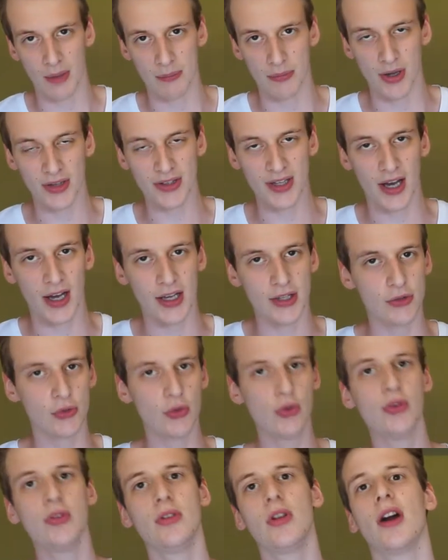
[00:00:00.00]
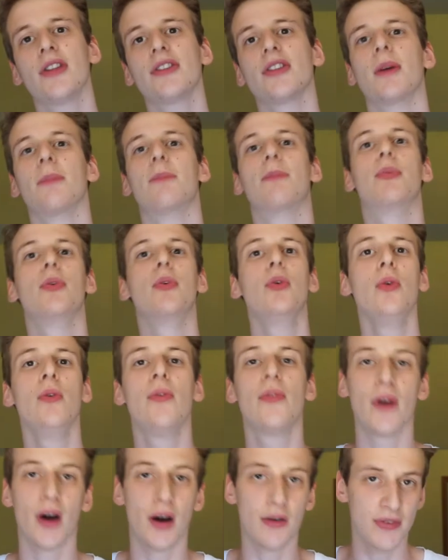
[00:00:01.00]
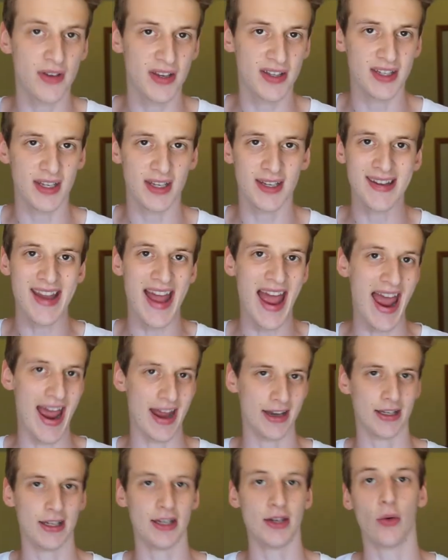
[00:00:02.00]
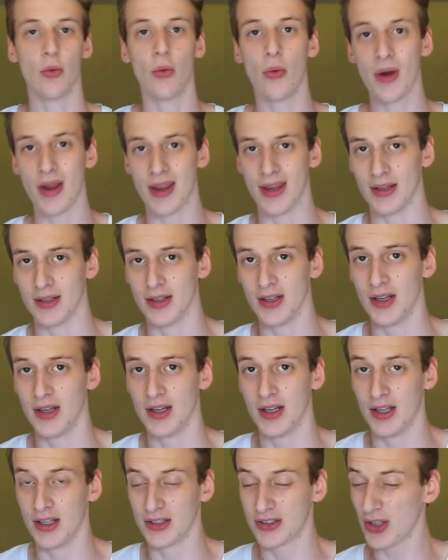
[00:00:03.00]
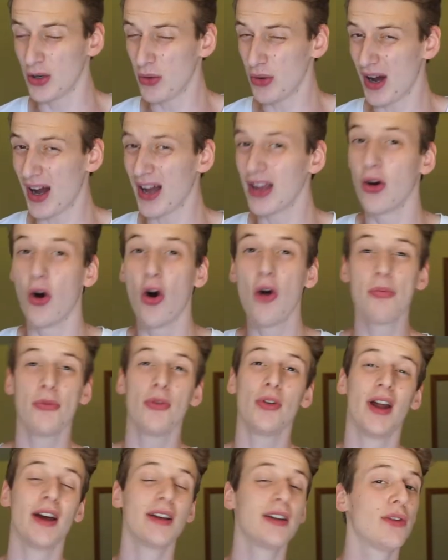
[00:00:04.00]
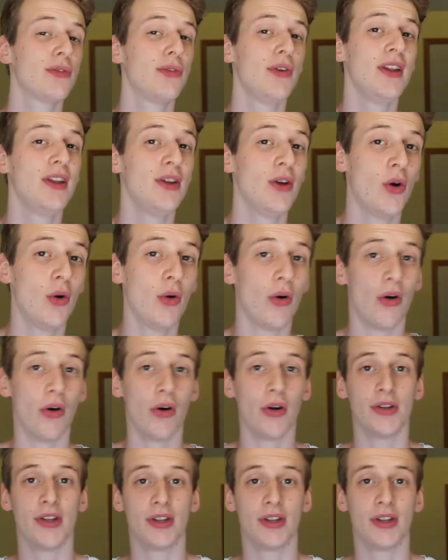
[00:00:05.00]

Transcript: But I do not approve of it in any way. So I hope you like this video or